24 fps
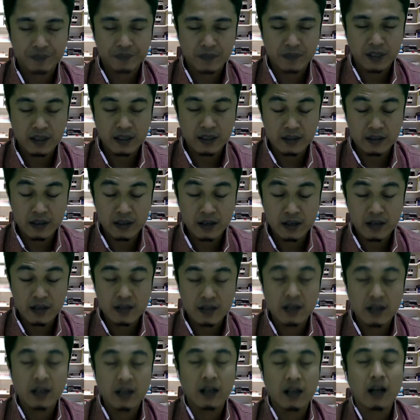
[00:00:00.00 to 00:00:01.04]

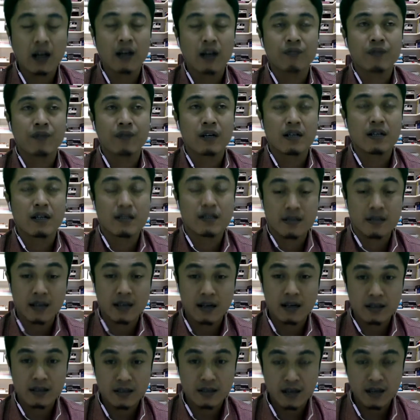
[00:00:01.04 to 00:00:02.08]
international conference
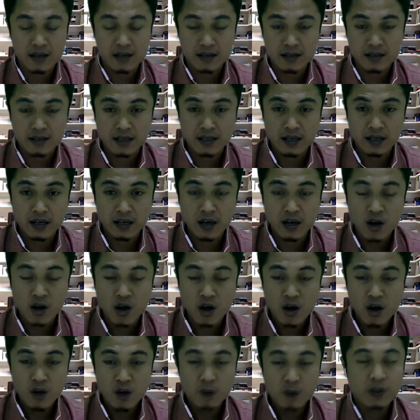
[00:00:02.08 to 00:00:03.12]
success here,
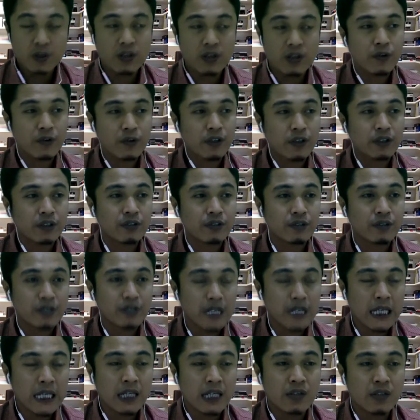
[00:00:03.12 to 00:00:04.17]
we are going to
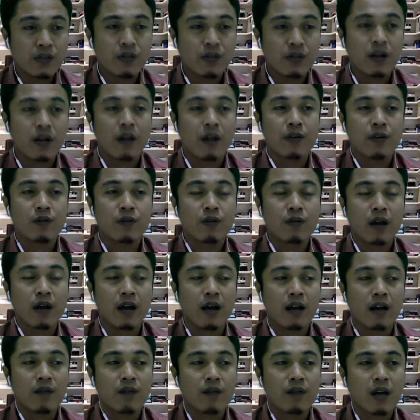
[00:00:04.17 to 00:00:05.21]
need your
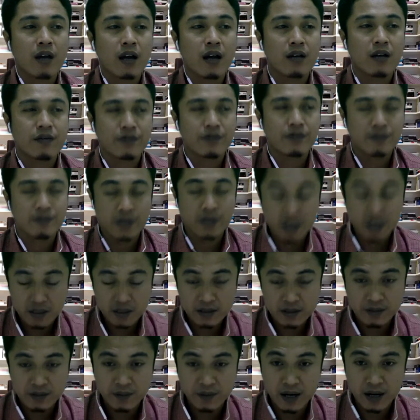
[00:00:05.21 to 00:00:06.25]
help, guys, from English
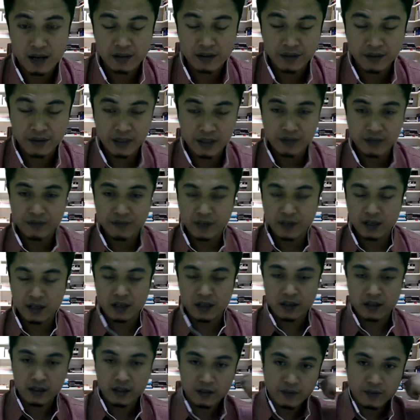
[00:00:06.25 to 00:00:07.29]
Department,
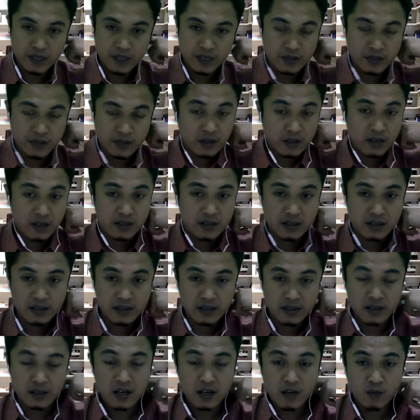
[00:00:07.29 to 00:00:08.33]
Faculty of
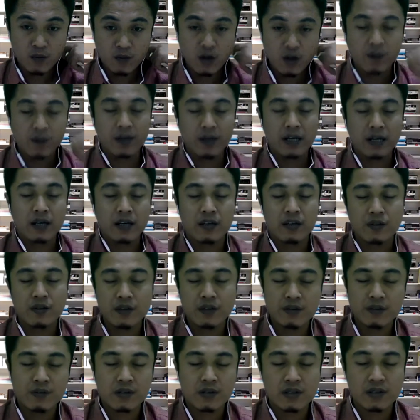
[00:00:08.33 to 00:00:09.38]
Education, Muhammadiyah
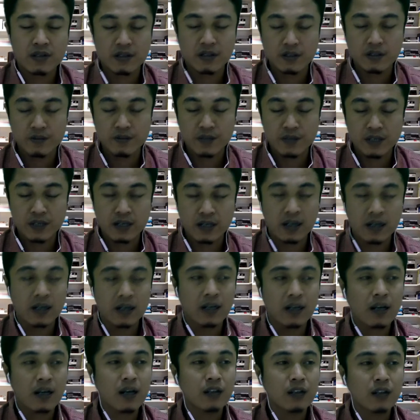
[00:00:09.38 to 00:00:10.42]
University of
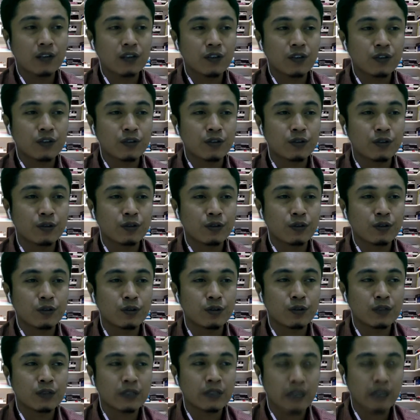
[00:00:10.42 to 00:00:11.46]
Jakarta,
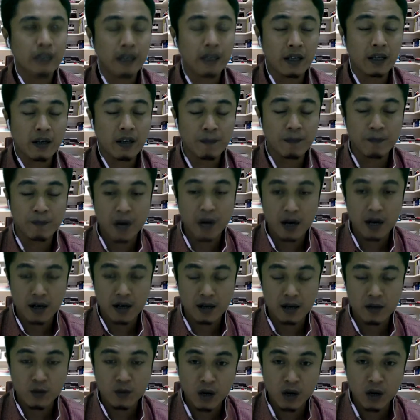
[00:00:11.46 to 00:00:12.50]
to take a part
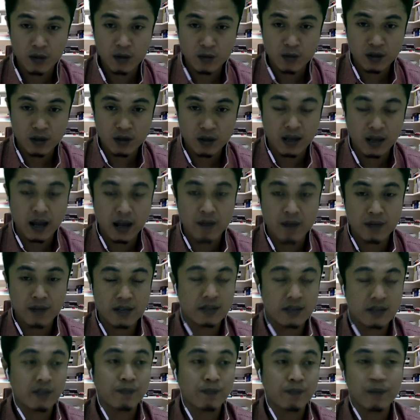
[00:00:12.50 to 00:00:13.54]
one more time as
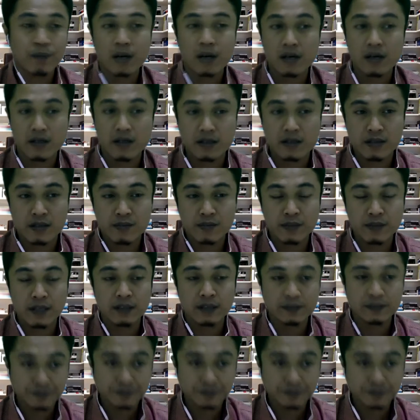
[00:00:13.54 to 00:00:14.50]
the participant.